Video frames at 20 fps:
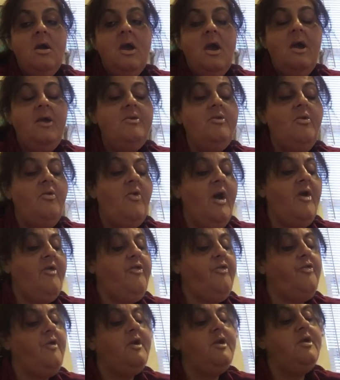And the
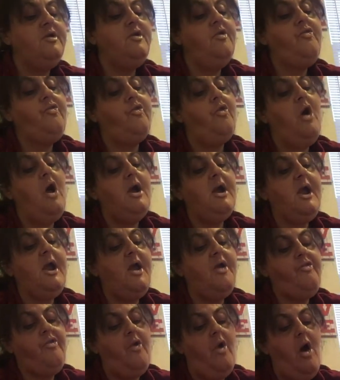last thing in this long
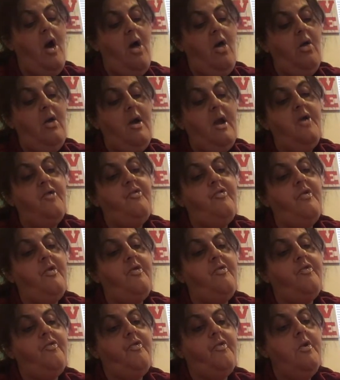ass haul is
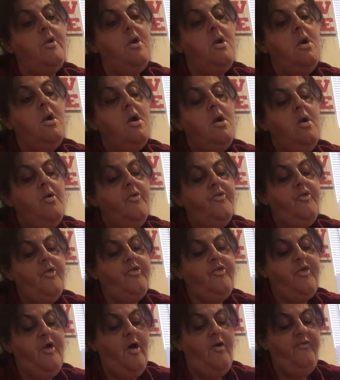this. The
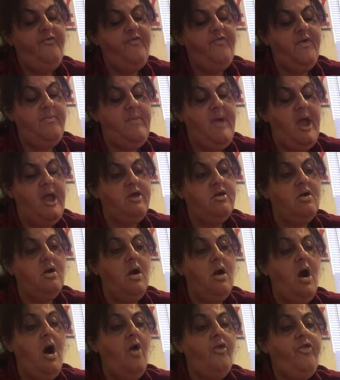Selfie made your
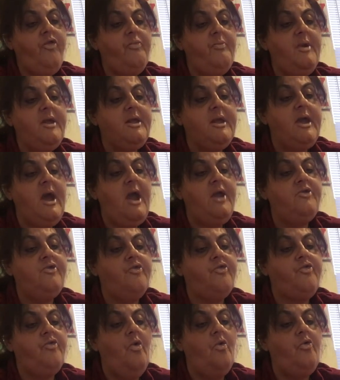ultimate guide
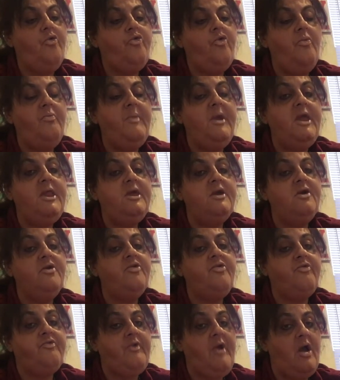to social media
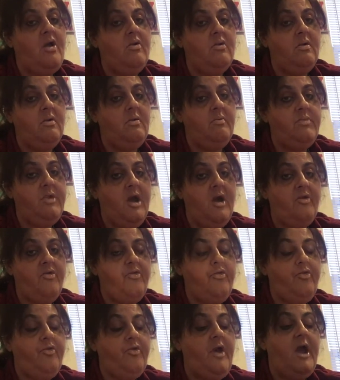stardom.
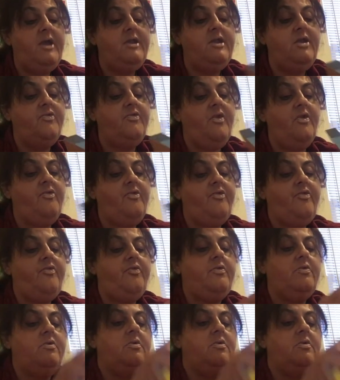Yes, I need this.